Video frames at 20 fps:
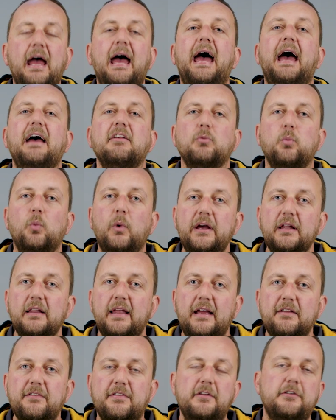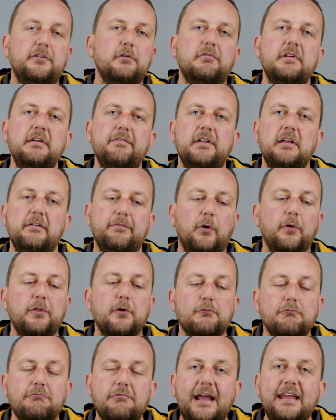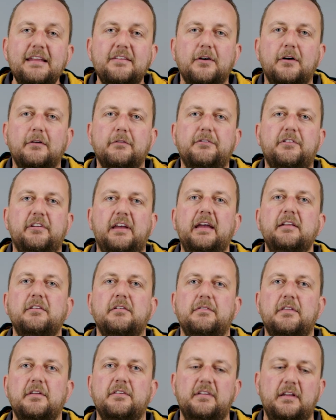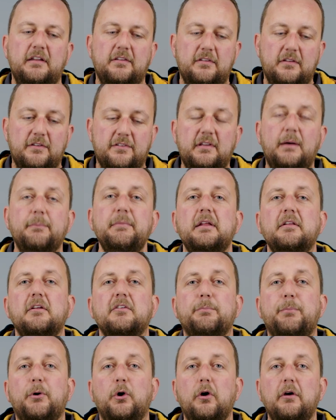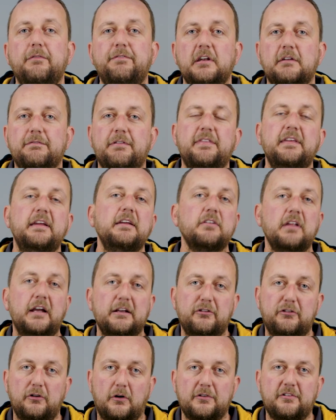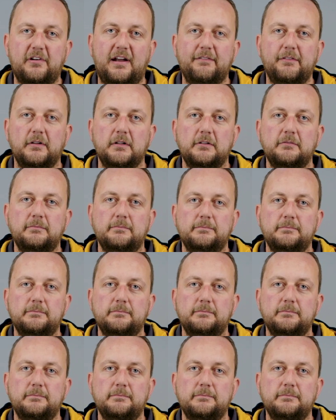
as well as the derivative or the rate of change of the sensor, something that's perfect for things like shock travel.